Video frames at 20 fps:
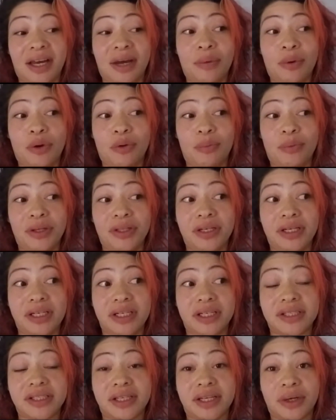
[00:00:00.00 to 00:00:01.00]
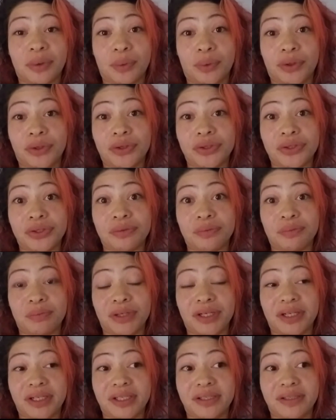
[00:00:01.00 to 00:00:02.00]
I'm hoping it doesn't get worse,
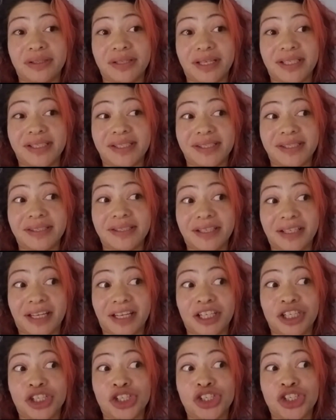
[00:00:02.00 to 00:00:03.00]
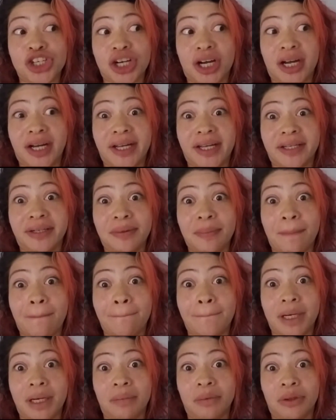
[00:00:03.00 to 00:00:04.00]
but it's like a giant
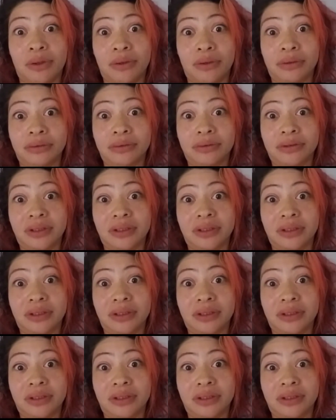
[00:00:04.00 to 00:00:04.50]
bubble